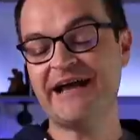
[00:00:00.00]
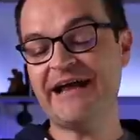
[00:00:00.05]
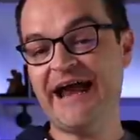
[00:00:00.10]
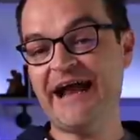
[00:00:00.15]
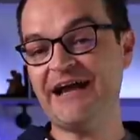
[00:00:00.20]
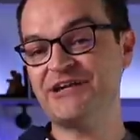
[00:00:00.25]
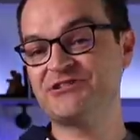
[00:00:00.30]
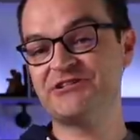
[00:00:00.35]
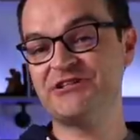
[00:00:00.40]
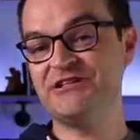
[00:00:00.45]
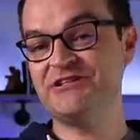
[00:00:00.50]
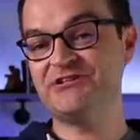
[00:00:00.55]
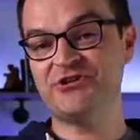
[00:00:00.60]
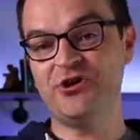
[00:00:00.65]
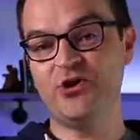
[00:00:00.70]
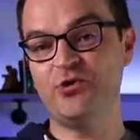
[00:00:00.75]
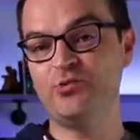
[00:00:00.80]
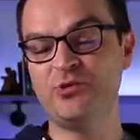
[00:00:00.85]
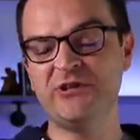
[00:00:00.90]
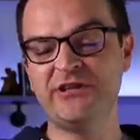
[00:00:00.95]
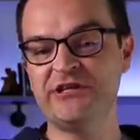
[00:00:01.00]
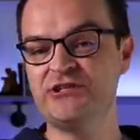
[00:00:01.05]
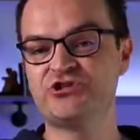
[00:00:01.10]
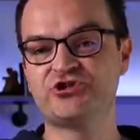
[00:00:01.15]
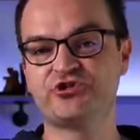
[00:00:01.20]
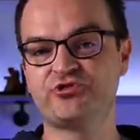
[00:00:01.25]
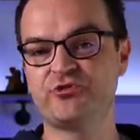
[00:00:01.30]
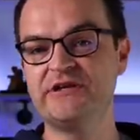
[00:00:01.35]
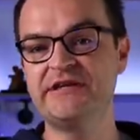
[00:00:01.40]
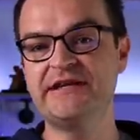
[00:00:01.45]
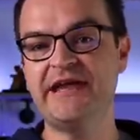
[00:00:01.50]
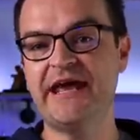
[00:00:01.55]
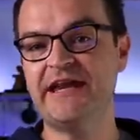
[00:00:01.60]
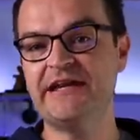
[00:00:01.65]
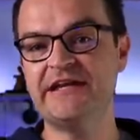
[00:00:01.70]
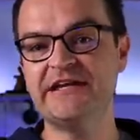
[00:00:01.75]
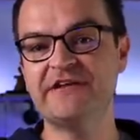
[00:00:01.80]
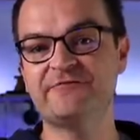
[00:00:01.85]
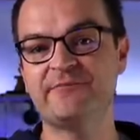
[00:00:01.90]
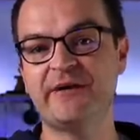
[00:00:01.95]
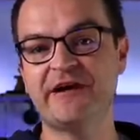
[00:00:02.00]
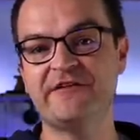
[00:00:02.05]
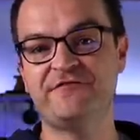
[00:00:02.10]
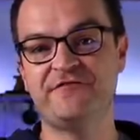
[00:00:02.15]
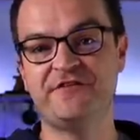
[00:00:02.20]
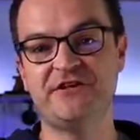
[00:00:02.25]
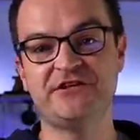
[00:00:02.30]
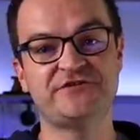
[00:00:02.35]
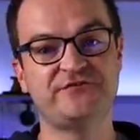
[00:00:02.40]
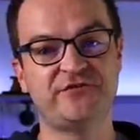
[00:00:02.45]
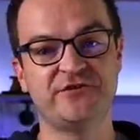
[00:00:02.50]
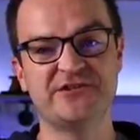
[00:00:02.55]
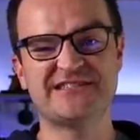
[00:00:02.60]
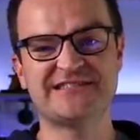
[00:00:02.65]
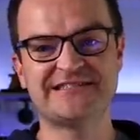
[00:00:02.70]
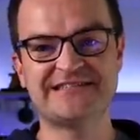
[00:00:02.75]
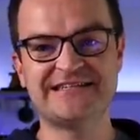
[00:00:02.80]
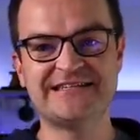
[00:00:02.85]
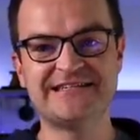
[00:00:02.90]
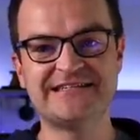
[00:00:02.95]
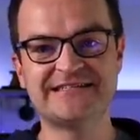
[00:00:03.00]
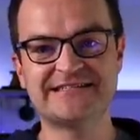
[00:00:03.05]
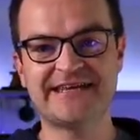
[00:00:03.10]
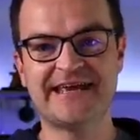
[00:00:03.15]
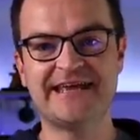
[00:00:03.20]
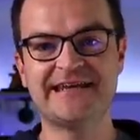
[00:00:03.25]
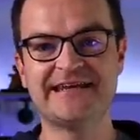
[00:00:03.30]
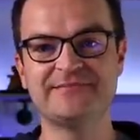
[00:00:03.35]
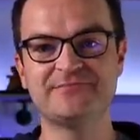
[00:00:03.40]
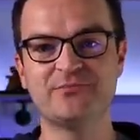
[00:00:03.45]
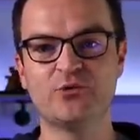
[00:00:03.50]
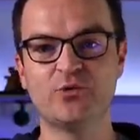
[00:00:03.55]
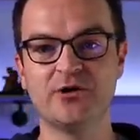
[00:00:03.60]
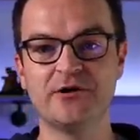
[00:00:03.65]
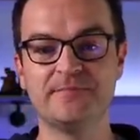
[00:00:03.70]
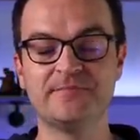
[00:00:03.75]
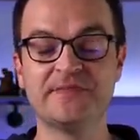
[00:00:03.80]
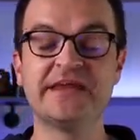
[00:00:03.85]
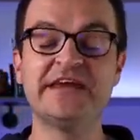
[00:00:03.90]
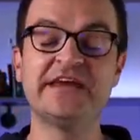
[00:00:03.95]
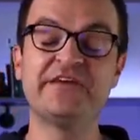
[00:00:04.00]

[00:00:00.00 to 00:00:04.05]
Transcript: I actually don't really treat any of my fish for disease anymore.